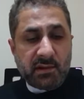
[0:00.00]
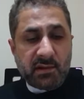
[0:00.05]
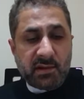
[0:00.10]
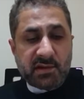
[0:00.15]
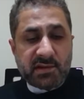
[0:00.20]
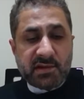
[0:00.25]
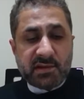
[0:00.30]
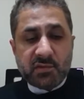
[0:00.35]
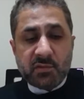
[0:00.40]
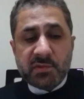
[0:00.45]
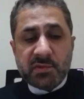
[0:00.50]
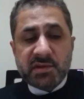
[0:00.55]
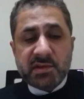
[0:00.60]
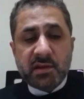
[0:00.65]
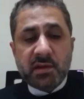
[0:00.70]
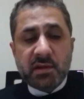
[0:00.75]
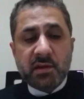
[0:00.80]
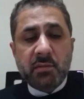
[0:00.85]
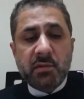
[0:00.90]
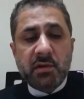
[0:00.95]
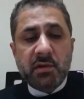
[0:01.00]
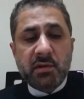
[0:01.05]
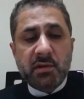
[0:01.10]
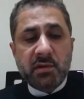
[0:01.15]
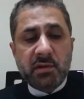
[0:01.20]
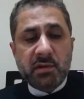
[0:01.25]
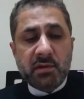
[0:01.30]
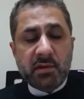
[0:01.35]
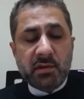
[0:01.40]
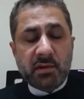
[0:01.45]
He says, Umm Salama,
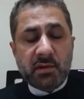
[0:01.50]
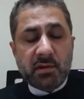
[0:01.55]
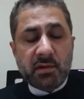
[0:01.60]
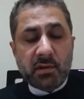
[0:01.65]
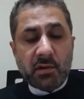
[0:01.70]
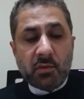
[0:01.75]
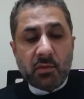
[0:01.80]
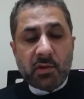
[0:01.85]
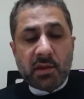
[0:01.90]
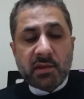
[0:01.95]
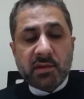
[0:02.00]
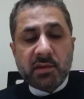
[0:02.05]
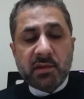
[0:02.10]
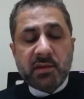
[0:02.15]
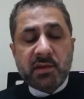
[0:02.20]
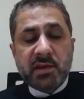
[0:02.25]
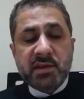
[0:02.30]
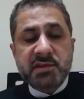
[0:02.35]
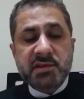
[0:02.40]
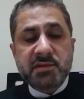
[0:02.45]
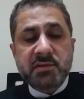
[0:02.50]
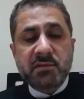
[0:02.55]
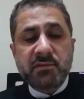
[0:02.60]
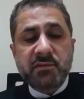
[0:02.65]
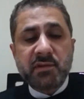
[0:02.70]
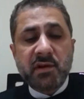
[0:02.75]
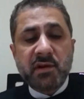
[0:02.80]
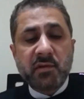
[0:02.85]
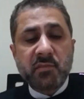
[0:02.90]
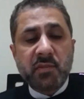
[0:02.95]
look at the dust of
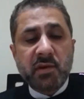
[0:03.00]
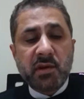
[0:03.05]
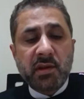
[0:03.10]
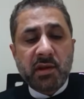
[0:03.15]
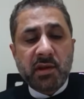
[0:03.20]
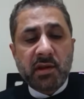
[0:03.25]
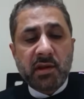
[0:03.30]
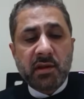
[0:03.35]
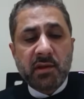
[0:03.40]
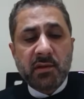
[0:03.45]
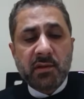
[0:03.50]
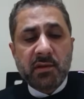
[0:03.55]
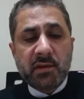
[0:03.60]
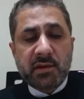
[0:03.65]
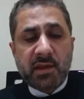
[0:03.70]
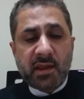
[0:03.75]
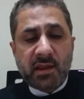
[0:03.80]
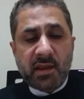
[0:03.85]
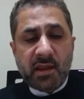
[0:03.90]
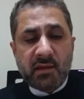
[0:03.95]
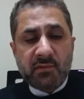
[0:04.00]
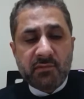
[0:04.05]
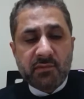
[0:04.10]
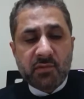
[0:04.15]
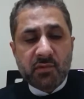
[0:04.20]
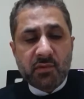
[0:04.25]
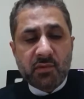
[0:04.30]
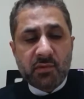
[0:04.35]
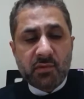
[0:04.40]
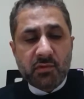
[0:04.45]
Karbala that I gave
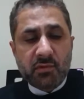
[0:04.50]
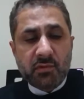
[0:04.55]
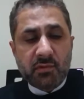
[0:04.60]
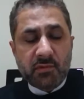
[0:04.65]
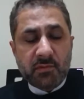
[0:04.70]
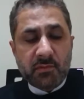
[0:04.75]
to you.